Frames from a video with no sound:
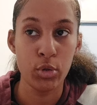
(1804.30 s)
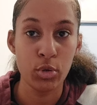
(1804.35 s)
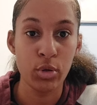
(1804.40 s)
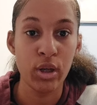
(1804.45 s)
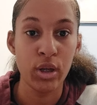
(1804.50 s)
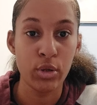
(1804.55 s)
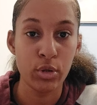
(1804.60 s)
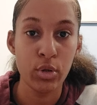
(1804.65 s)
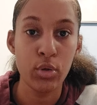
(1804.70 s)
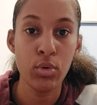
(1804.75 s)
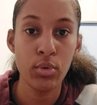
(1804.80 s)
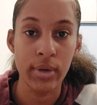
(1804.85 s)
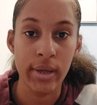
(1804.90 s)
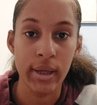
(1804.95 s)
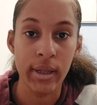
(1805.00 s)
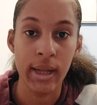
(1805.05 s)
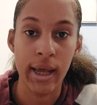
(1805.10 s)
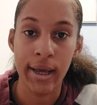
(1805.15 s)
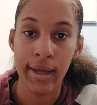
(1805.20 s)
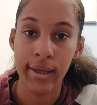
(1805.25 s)
you can do
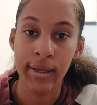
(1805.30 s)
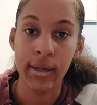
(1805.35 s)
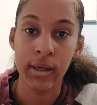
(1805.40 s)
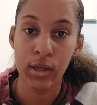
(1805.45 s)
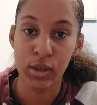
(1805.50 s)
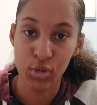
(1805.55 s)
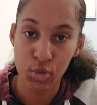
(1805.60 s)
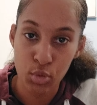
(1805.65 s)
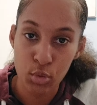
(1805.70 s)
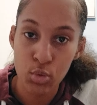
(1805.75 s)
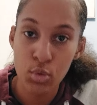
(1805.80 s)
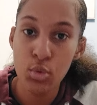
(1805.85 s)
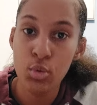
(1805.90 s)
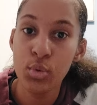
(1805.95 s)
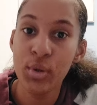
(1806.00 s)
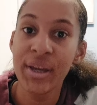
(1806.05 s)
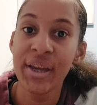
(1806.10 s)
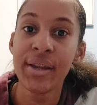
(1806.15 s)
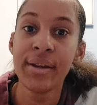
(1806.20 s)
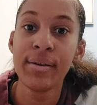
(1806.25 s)
it. Like,
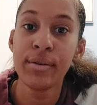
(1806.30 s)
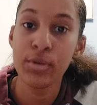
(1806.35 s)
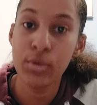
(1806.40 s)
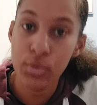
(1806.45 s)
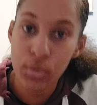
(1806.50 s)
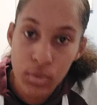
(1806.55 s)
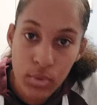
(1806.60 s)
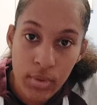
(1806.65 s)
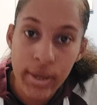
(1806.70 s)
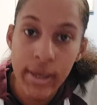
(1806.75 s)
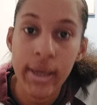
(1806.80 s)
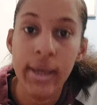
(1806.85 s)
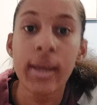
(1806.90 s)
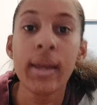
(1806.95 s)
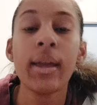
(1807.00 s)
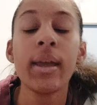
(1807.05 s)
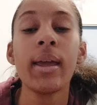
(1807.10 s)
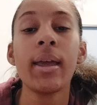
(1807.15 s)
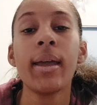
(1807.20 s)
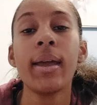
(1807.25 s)
you can do
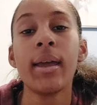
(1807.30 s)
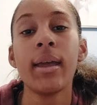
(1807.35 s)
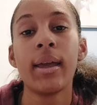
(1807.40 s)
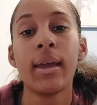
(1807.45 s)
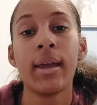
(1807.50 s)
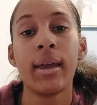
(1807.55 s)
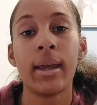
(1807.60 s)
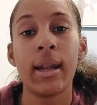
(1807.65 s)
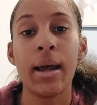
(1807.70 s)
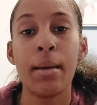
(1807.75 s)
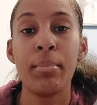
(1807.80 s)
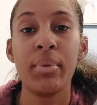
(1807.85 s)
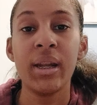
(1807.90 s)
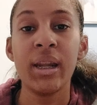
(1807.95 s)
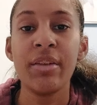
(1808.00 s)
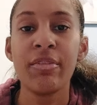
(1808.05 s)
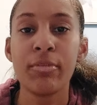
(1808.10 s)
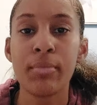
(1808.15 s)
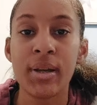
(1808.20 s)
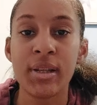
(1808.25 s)
it. And I
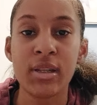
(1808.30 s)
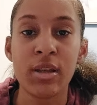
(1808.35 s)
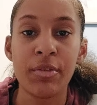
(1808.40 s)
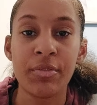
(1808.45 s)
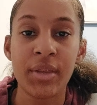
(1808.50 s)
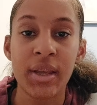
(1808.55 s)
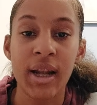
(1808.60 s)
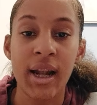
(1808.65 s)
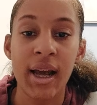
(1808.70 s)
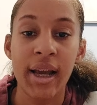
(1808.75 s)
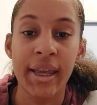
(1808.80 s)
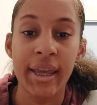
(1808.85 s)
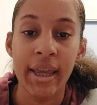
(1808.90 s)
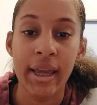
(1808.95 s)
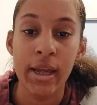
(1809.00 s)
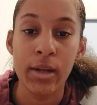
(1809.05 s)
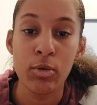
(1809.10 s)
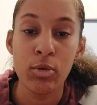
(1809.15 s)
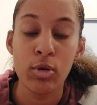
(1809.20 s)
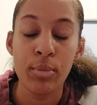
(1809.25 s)
believe in myself that I
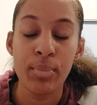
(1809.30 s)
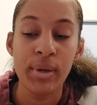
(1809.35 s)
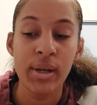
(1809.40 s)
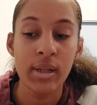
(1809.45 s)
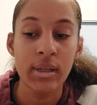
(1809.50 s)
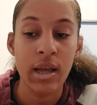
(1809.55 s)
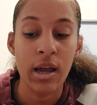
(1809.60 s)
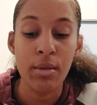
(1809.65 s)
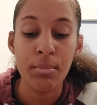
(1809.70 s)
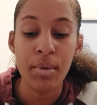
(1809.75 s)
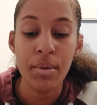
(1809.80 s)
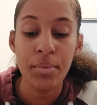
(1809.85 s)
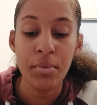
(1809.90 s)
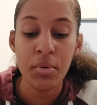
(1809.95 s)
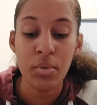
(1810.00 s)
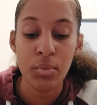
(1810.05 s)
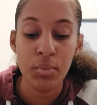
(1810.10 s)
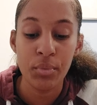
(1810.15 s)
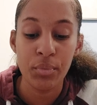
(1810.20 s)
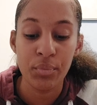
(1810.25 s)
can do it because I
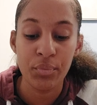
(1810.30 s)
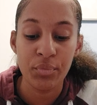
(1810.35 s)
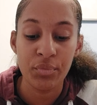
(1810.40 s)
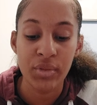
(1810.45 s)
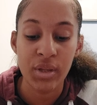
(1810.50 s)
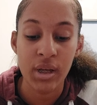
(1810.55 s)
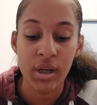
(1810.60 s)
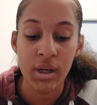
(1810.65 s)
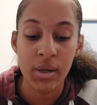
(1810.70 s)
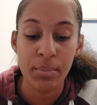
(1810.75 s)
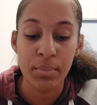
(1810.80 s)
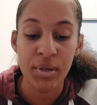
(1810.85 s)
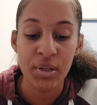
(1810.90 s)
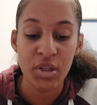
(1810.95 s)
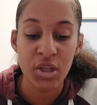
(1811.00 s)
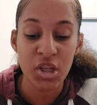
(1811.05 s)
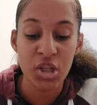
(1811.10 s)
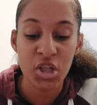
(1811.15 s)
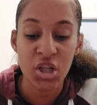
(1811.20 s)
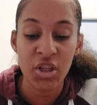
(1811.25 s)
remember the
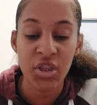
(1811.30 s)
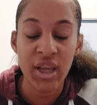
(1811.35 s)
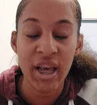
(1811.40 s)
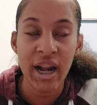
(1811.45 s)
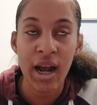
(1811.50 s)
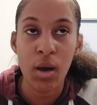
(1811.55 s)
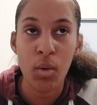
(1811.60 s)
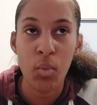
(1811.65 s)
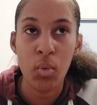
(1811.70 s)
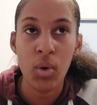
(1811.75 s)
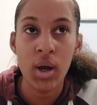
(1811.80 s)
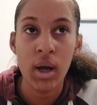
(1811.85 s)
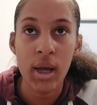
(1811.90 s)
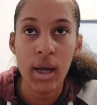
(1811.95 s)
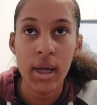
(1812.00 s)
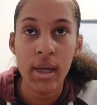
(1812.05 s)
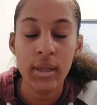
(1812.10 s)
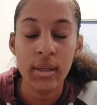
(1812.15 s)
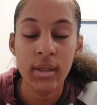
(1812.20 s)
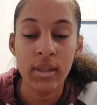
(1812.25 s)
position that I
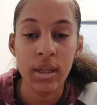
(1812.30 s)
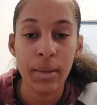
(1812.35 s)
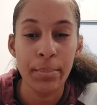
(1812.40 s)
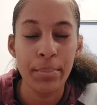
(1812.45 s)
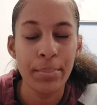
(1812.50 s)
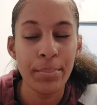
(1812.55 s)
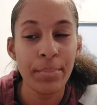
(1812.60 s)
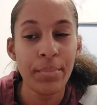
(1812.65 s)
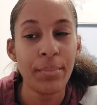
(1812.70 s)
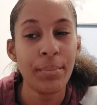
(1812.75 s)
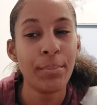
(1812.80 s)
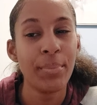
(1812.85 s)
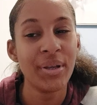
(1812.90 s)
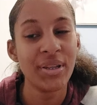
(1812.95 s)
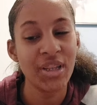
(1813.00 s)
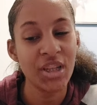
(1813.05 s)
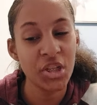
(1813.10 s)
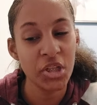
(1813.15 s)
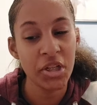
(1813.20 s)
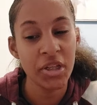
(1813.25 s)
was, the
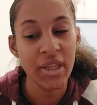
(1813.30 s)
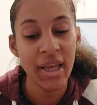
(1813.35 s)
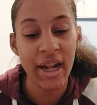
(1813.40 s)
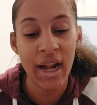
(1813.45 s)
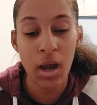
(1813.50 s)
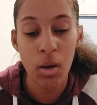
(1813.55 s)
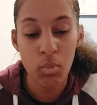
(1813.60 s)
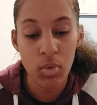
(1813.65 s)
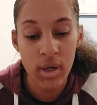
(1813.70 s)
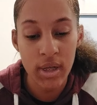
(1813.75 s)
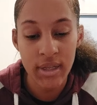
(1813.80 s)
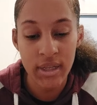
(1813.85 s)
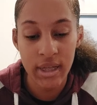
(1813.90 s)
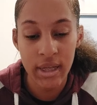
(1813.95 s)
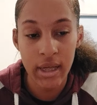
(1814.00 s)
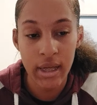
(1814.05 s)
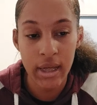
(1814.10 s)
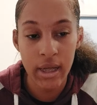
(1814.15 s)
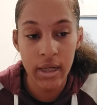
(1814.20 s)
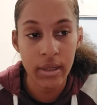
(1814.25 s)
position that I was
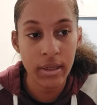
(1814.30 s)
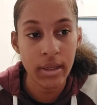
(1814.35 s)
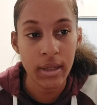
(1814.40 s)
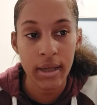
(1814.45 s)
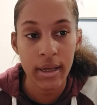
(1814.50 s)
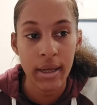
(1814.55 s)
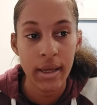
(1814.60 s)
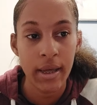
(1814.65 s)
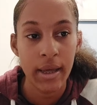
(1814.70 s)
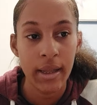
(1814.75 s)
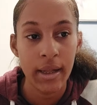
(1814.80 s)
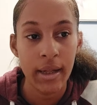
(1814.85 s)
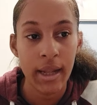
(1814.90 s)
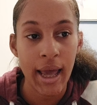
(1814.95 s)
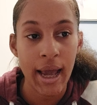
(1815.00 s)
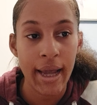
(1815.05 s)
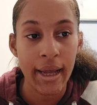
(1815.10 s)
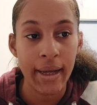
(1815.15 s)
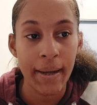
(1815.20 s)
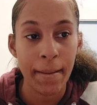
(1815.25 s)
in,
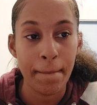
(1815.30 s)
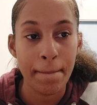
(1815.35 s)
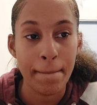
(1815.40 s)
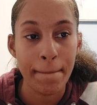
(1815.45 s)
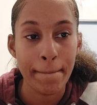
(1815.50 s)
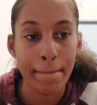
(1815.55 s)
like